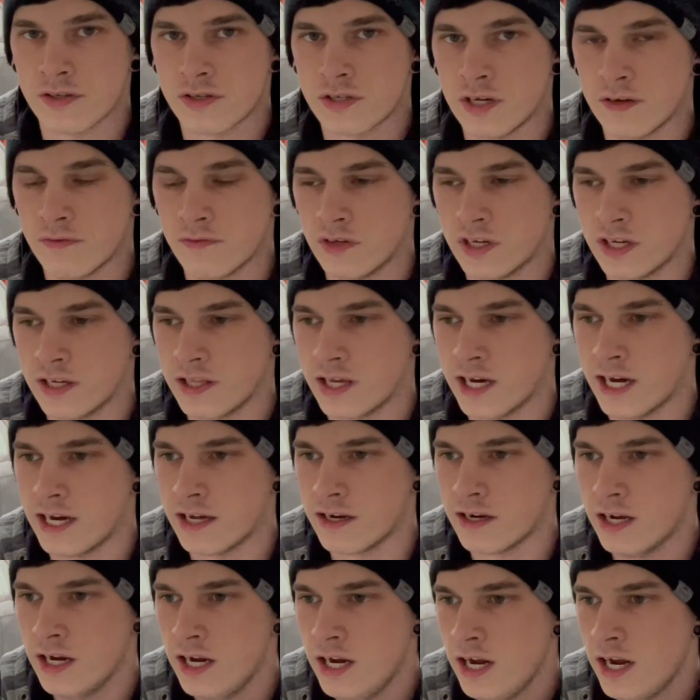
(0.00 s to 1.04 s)
stuff like
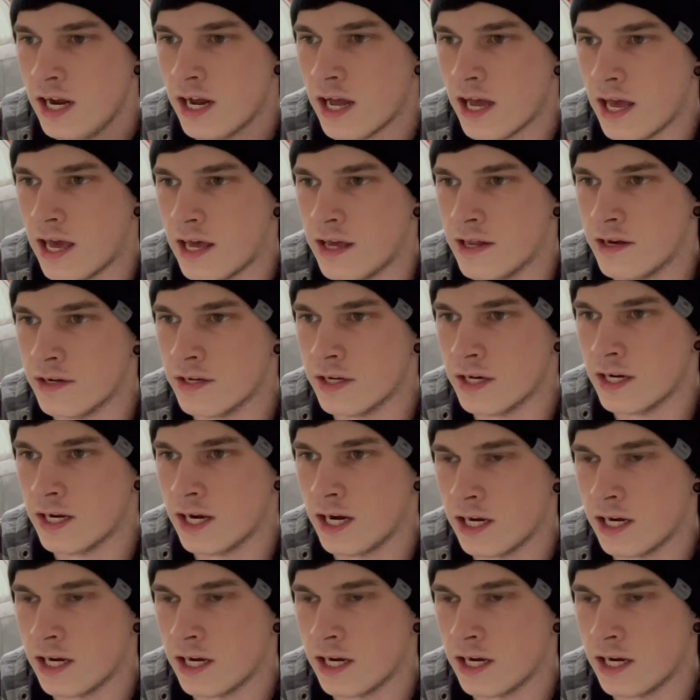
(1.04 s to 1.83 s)
that. And uh,